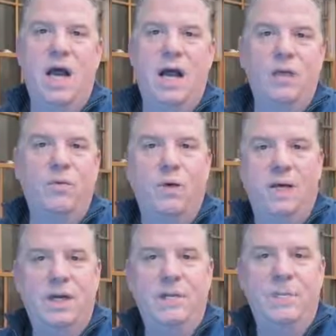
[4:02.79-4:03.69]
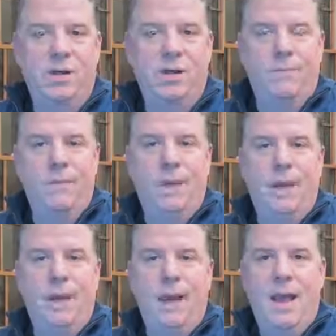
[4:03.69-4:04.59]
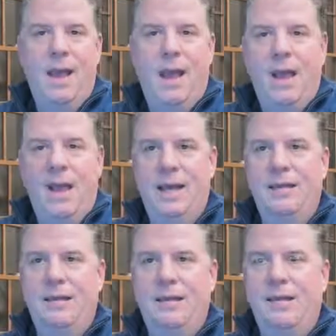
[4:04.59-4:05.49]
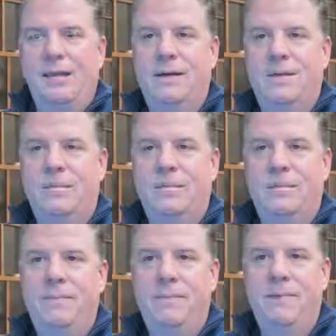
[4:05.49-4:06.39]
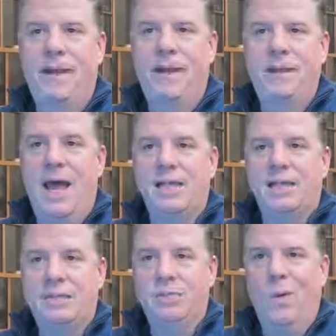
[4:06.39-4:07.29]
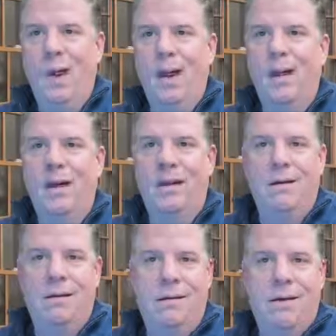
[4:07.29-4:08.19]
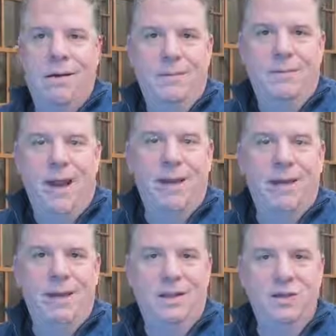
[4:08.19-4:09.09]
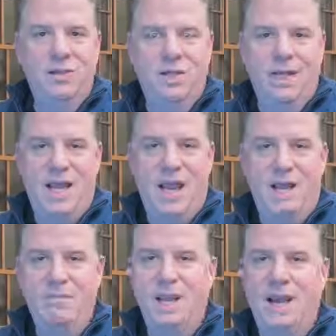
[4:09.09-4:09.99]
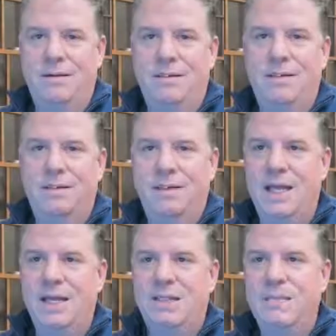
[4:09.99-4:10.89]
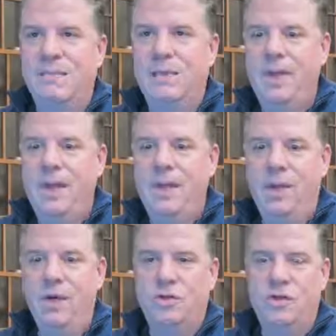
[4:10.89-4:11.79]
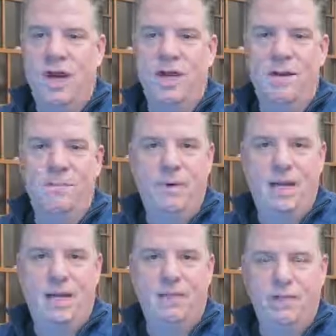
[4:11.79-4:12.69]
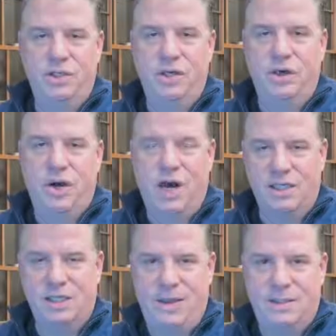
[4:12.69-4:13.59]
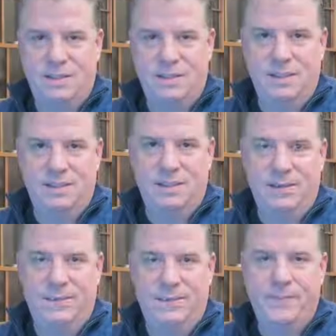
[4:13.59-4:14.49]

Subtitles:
the kind of the one in the middle. And that's where my conclusion came down to, unless you're trying to protect your cost basis,